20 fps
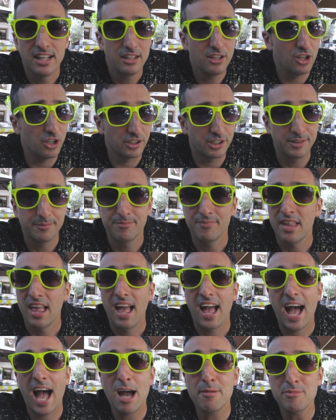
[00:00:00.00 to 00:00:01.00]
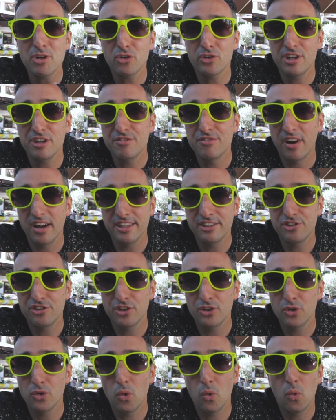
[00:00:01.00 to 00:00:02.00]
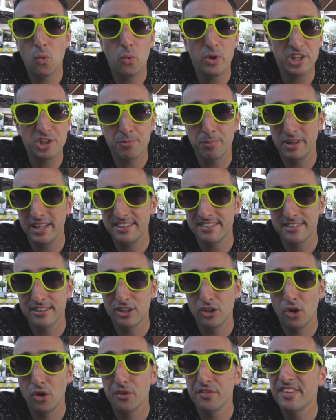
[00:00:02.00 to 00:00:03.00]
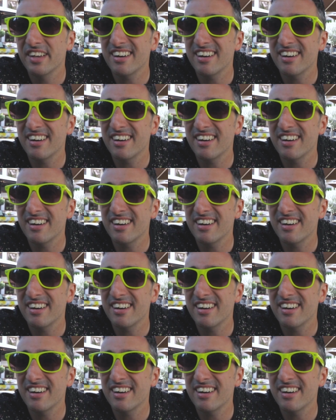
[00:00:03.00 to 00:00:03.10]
Look, I'm not going to advise you which place to go.